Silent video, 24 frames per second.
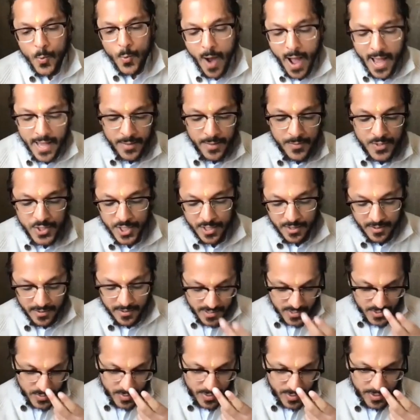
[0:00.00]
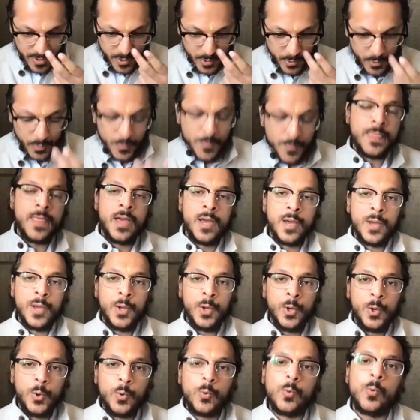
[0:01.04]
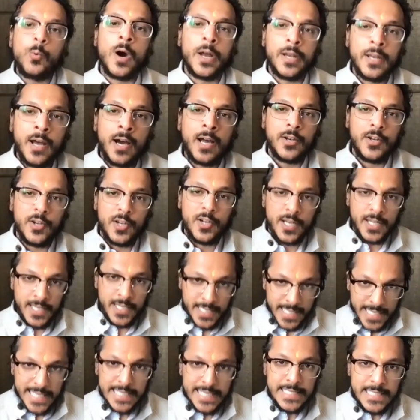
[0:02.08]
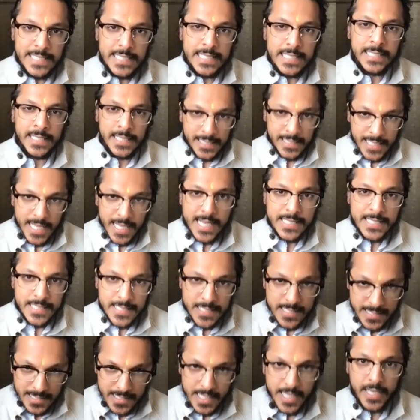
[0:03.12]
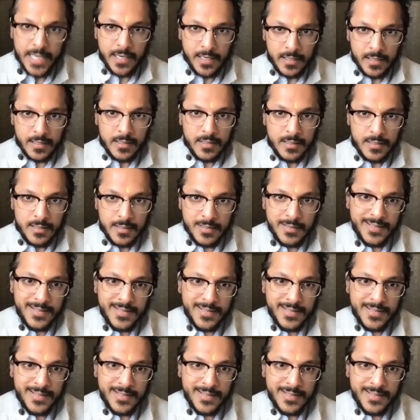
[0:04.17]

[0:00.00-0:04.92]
Why I'm sharing this with you 118 classes later